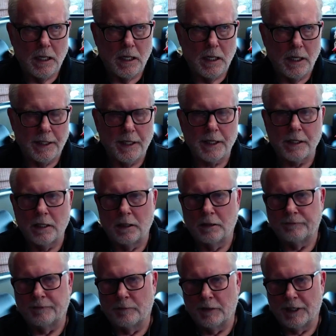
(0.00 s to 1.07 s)
I got a
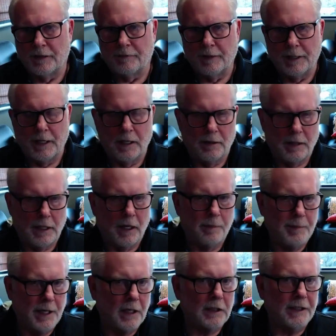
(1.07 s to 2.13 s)
call from one of our
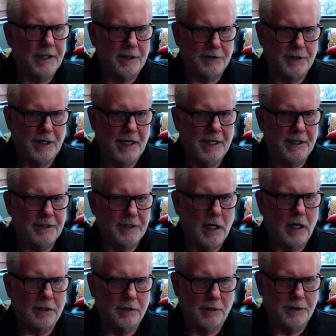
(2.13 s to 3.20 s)
paralegals today that
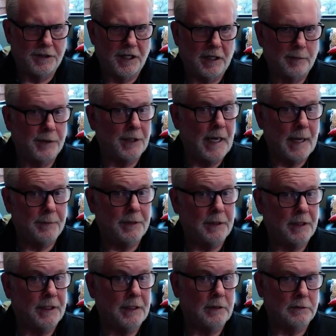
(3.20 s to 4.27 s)
talked to a gentleman who happened
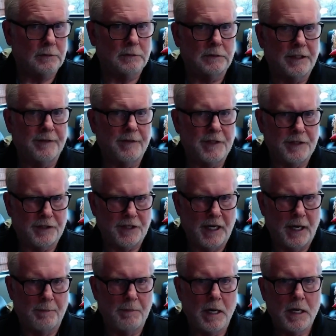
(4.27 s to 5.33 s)
to live in the
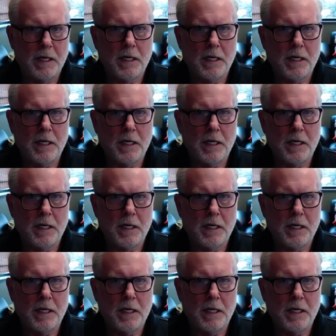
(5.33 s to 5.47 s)
same